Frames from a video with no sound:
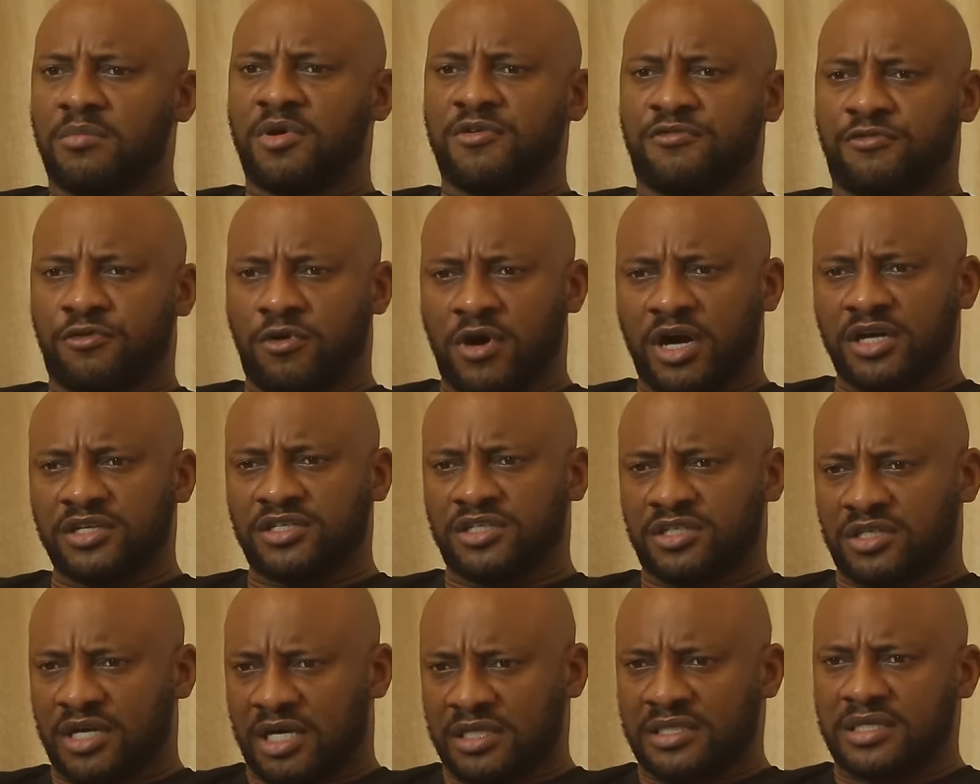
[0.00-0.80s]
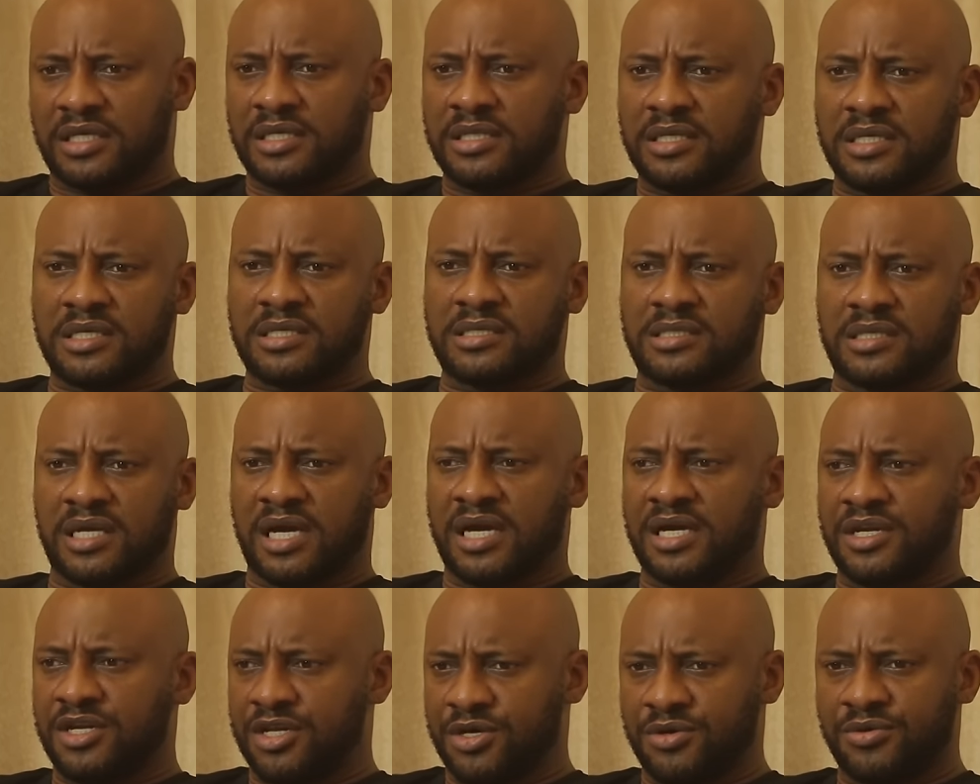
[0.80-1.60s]
Before I started this,
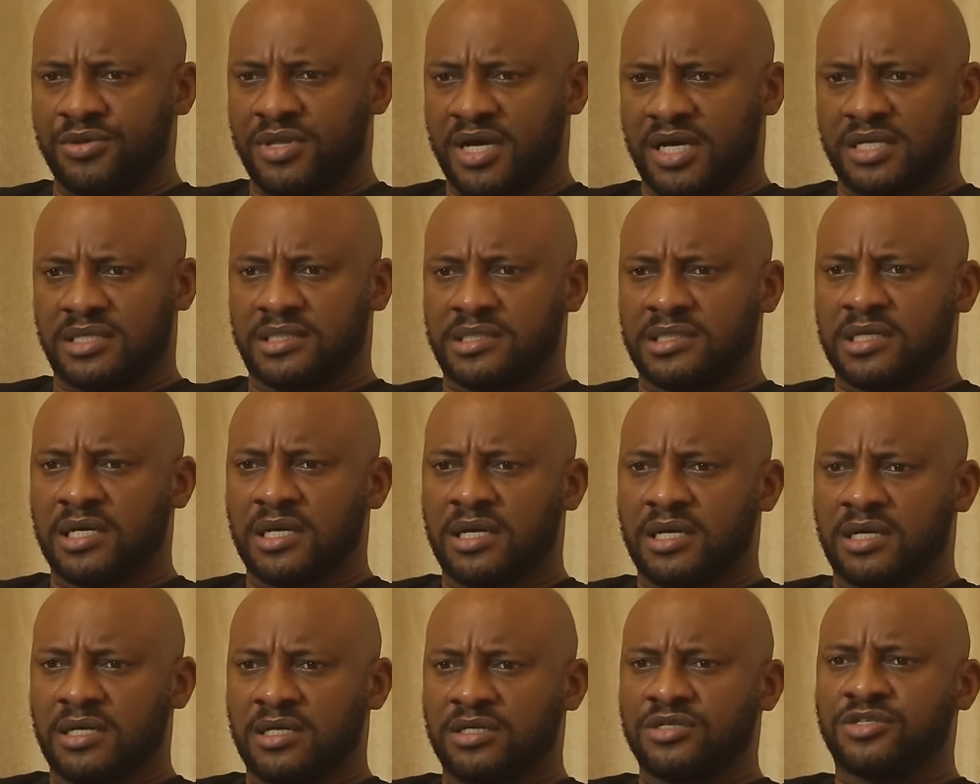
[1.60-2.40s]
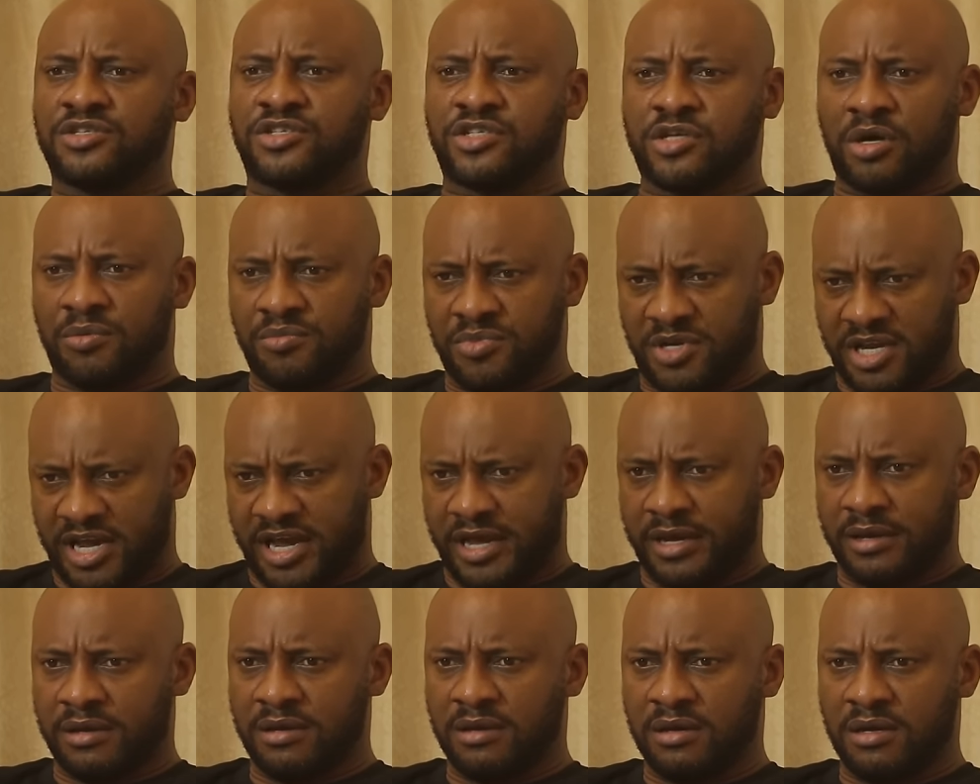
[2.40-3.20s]
I knew that
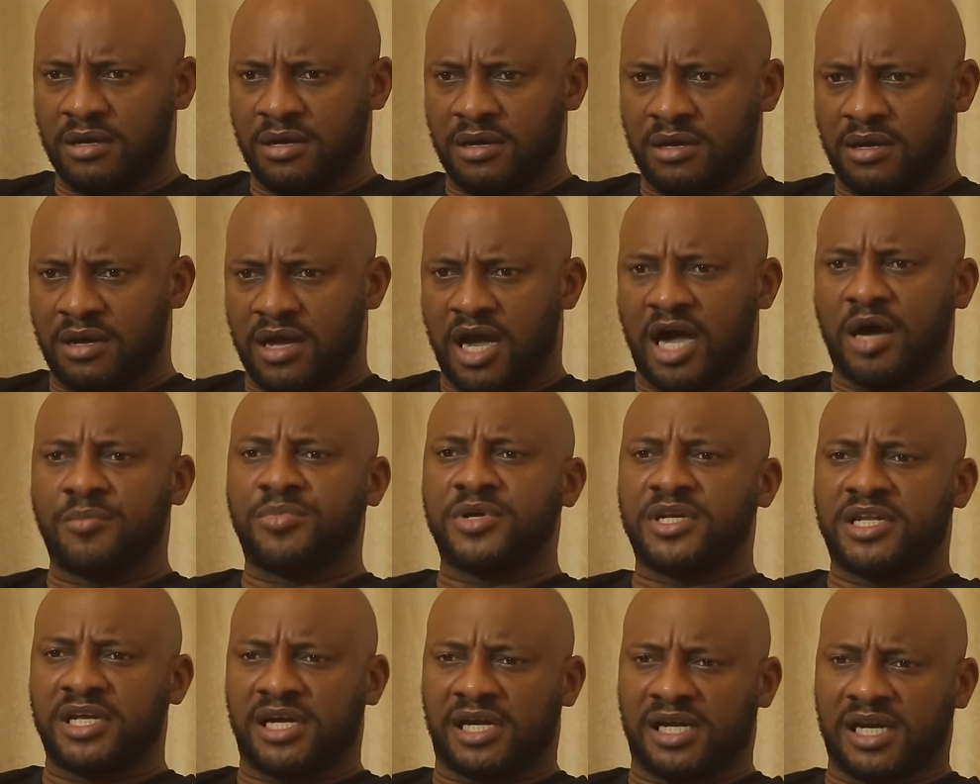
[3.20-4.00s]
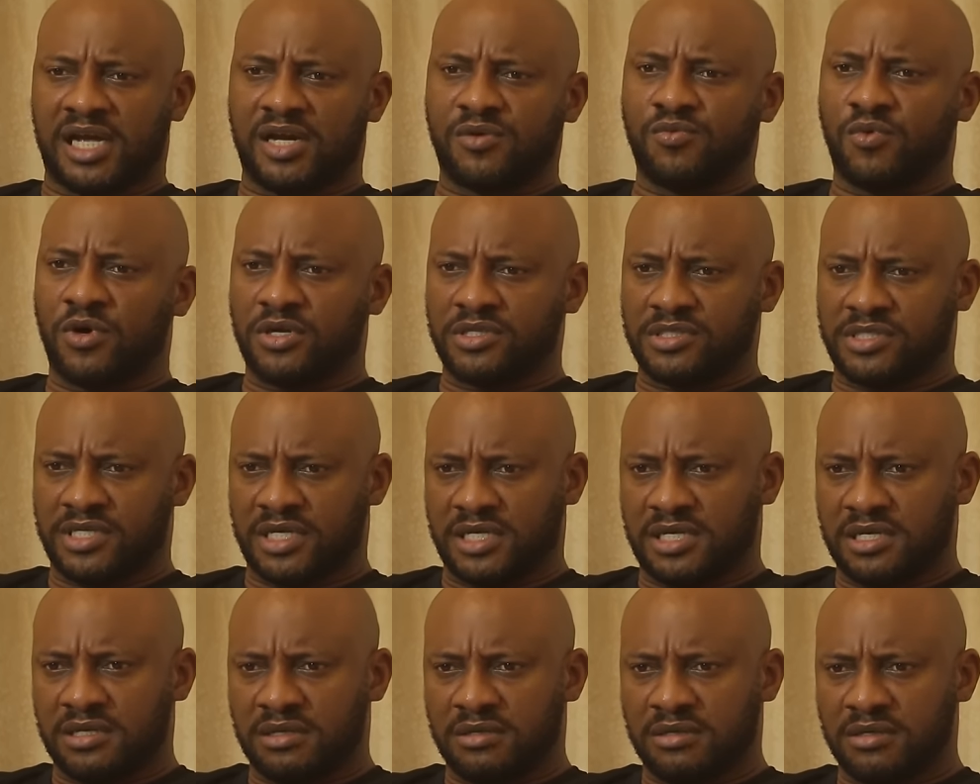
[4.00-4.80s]
someday I'll be declared
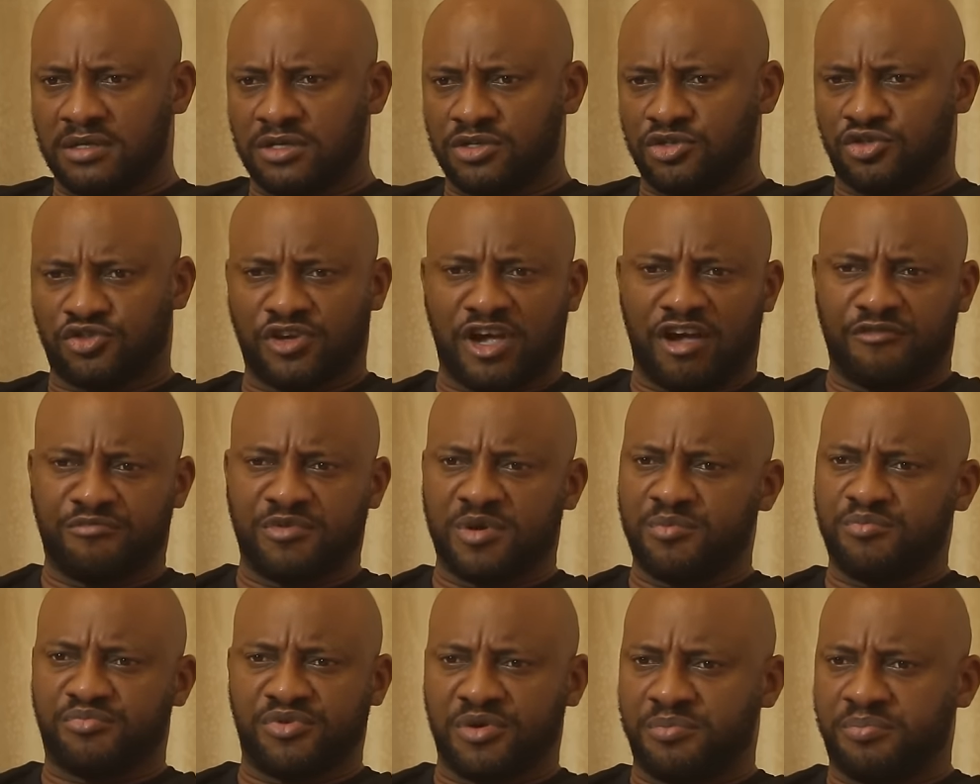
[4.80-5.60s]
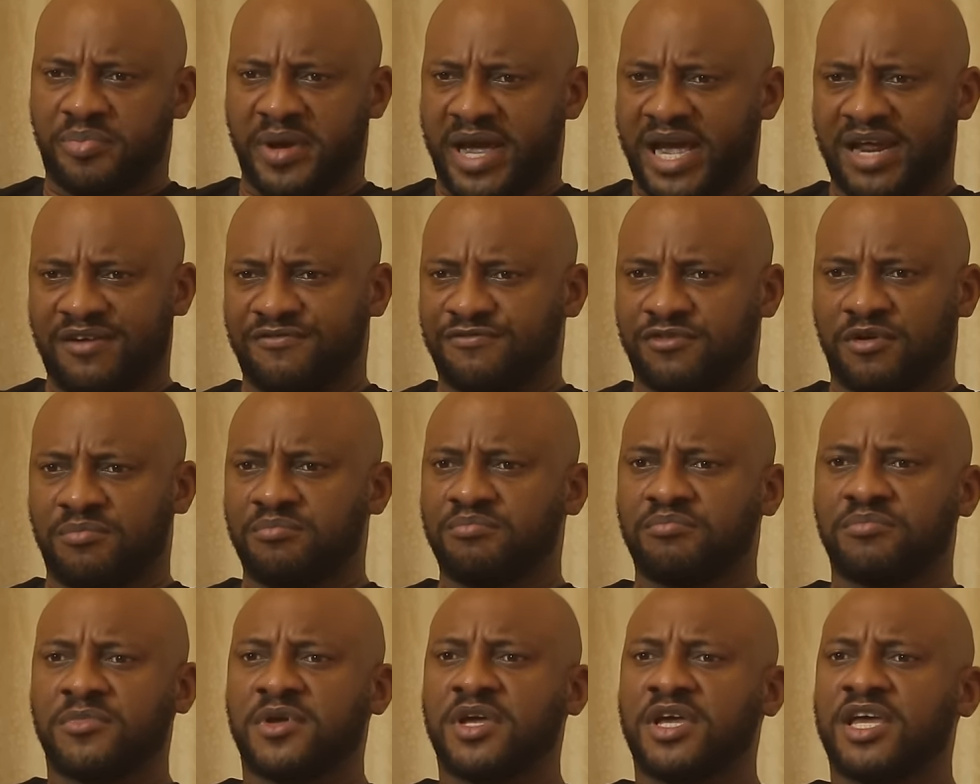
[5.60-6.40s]
wanted. So I've been prepared
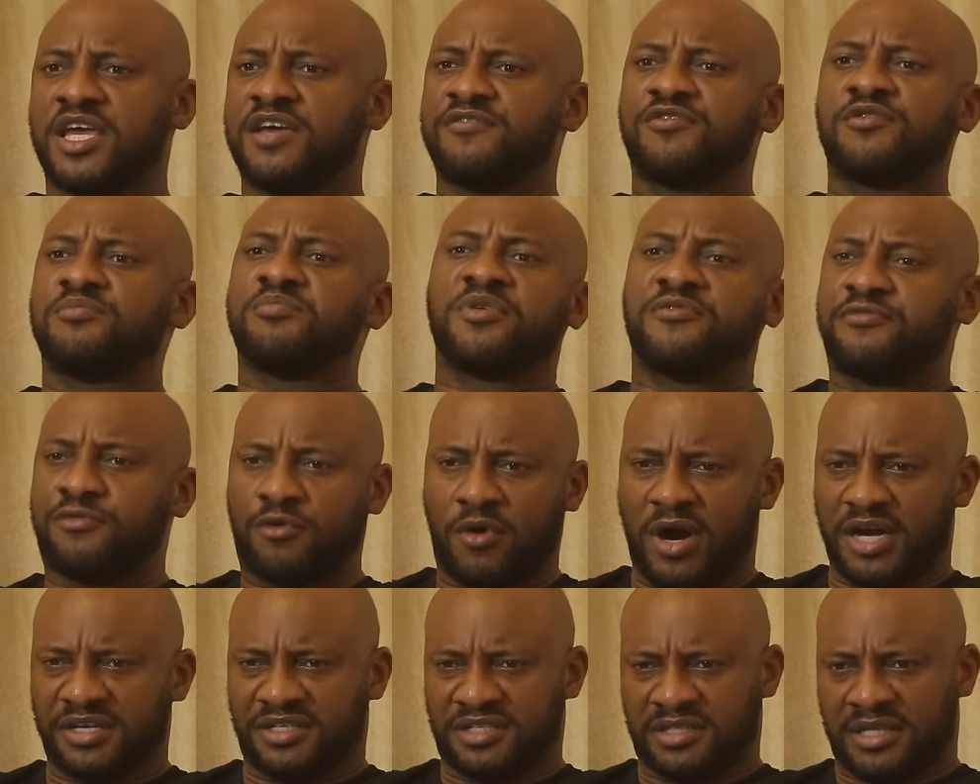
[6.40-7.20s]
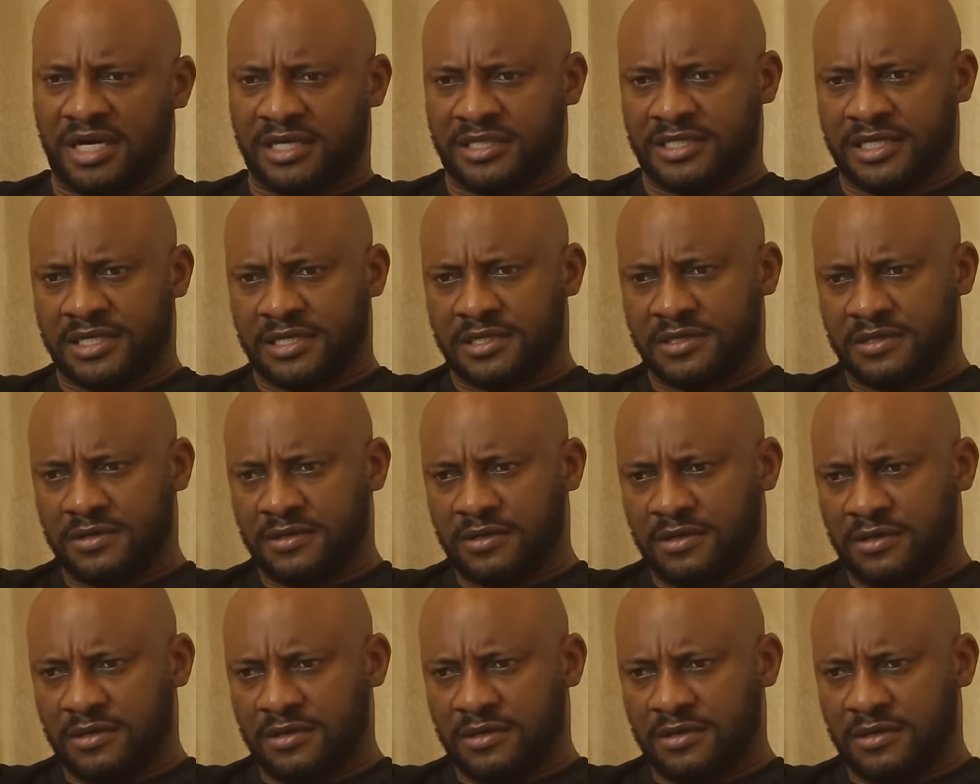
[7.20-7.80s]
from even before I started.